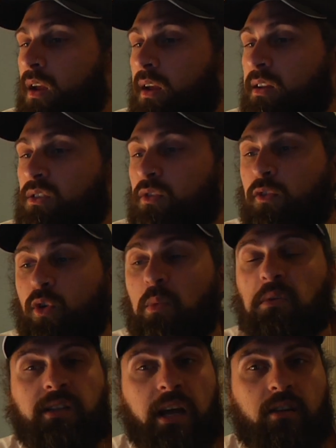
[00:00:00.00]
It's a form
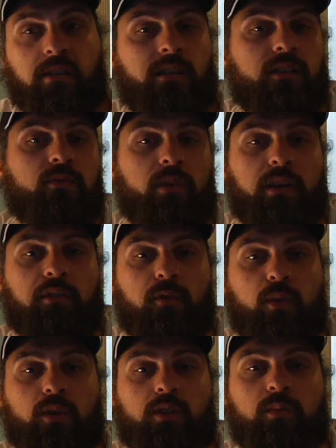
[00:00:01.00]
of decorative
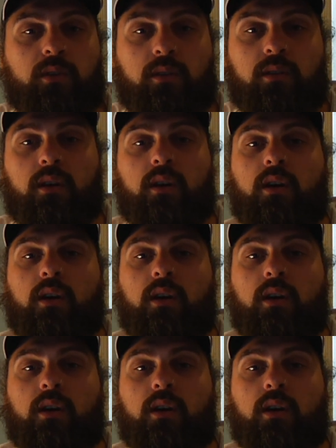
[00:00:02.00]
reinforcement,